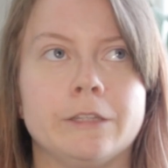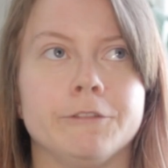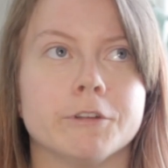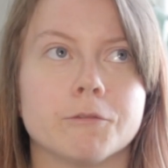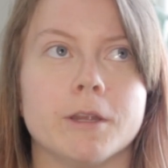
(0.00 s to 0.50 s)
the
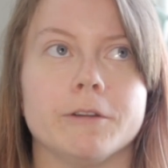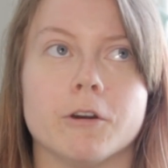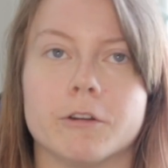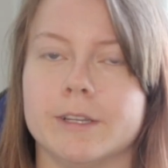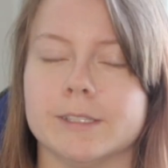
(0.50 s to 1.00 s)
required
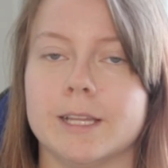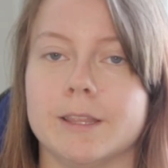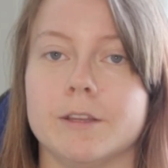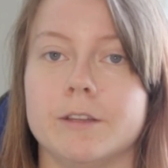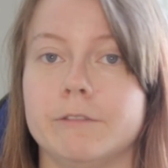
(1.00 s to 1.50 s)
hardness
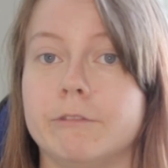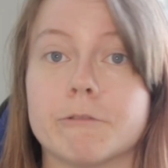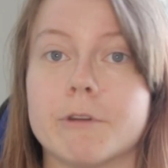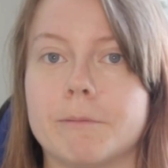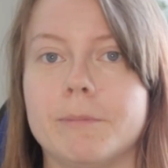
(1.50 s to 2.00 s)
and the
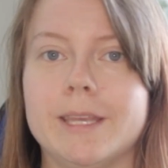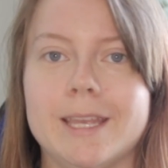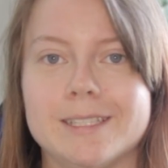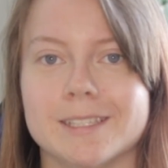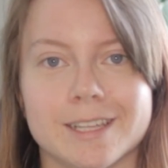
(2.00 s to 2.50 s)
required
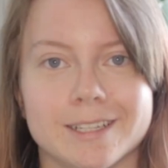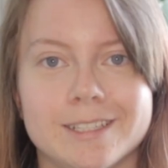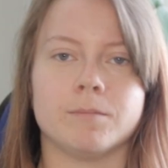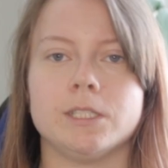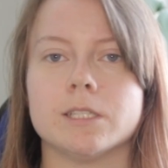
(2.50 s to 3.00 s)
pH and
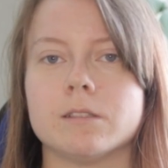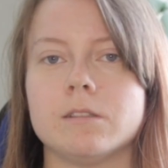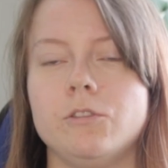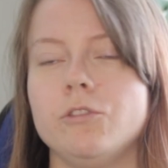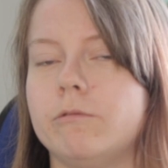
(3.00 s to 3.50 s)
such. But
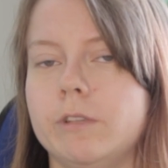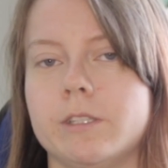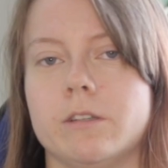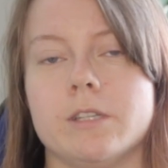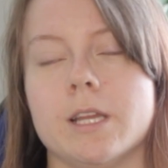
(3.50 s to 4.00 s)
just do
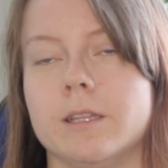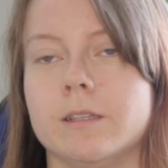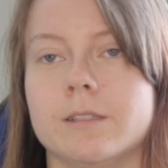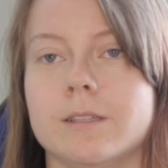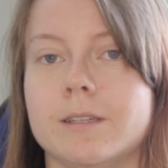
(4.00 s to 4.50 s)
research
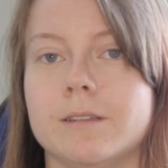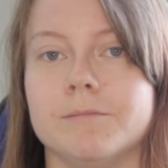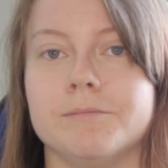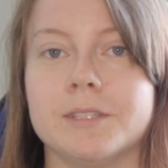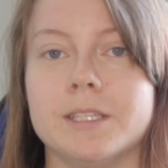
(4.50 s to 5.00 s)
and
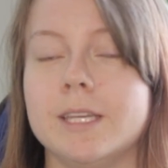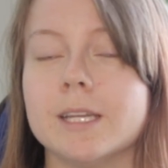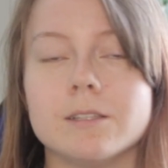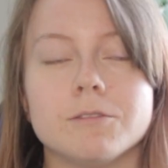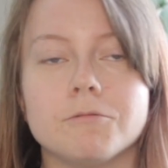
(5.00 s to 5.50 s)

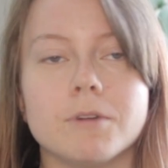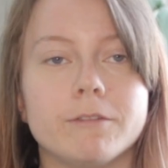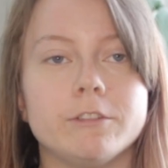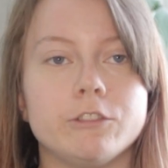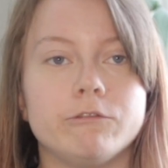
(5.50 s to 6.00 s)
get
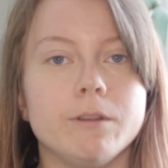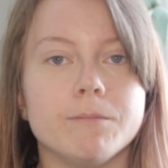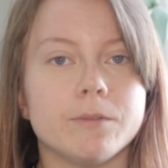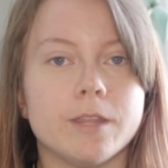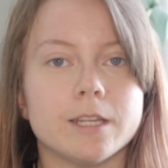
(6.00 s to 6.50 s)
whatever
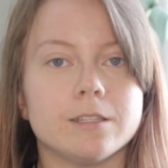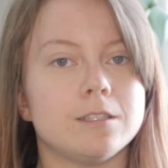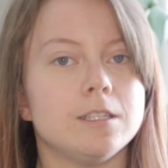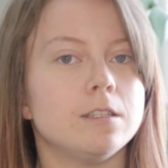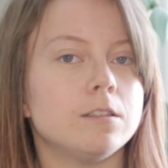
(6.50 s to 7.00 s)
shrimp
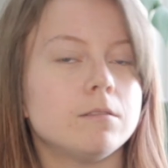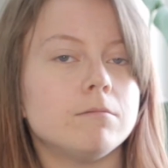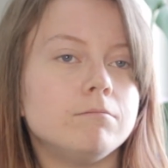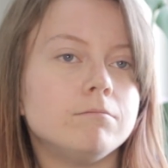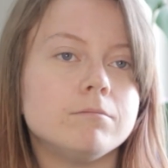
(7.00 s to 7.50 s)
that is
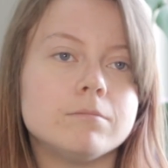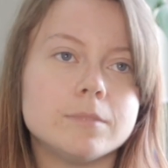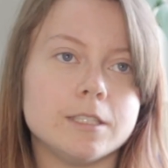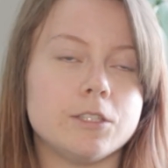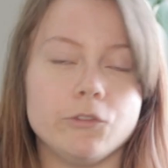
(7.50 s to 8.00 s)

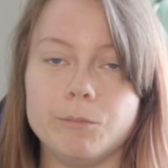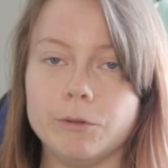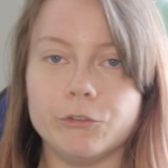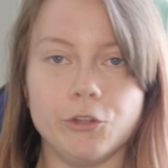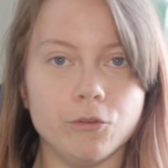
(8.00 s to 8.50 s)
suitable
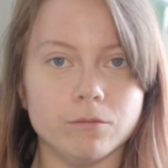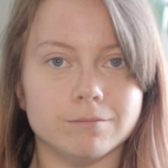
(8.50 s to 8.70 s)
for you.